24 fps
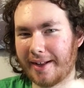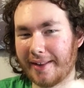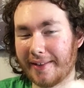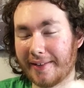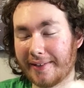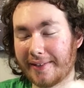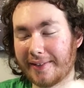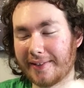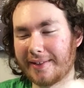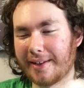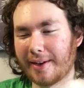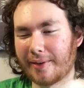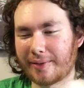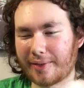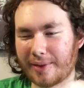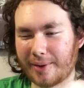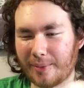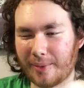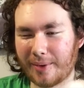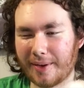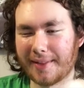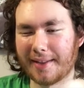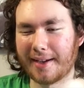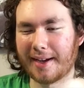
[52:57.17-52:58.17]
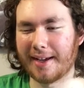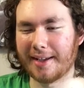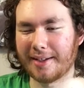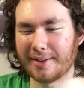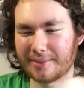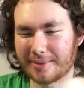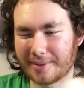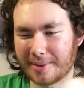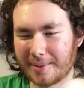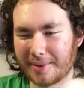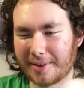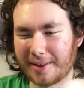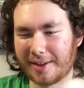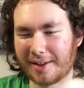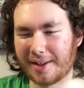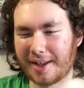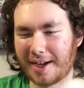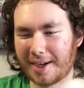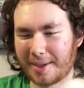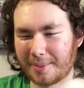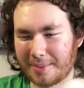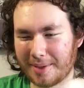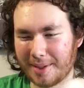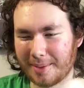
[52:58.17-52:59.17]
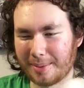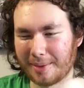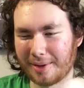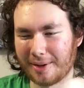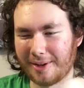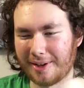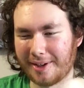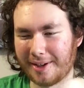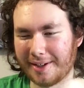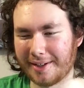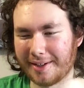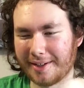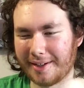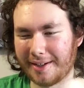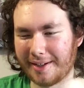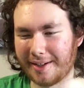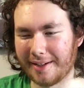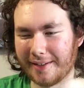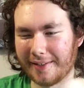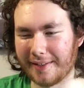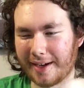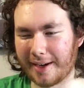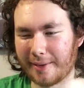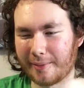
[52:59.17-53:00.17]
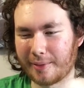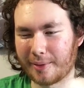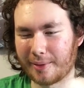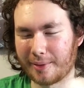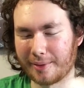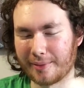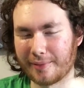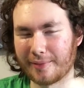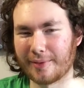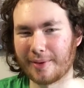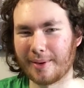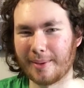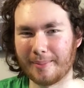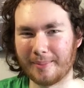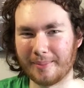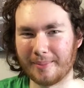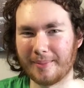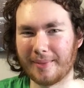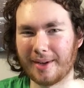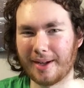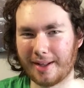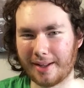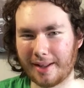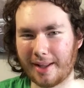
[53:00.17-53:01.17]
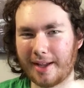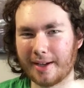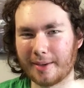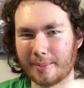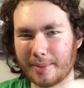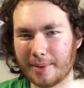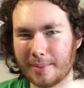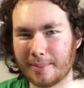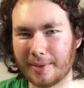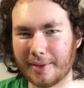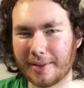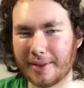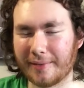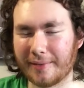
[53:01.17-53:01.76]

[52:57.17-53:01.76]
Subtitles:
this is definitely one that I agree with a lot of people on, that I've heard from a lot of people in the